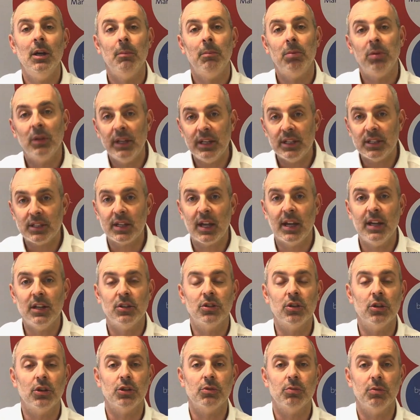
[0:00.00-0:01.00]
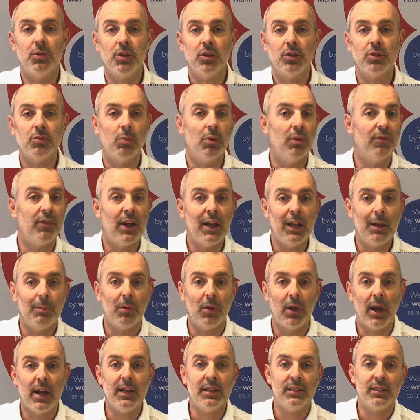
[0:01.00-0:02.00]
Please stay in touch with us. We're
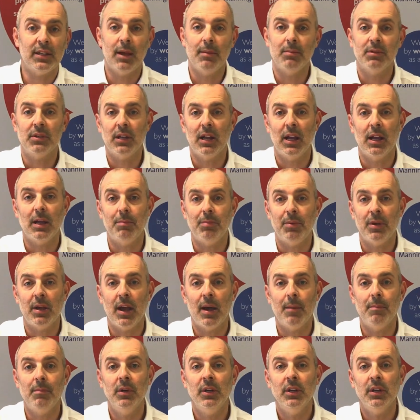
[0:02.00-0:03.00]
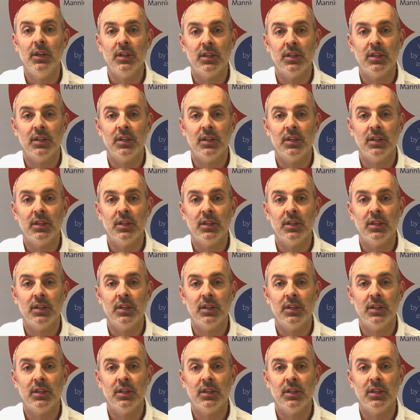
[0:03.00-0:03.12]
available 8 a.m. till 8 p.m.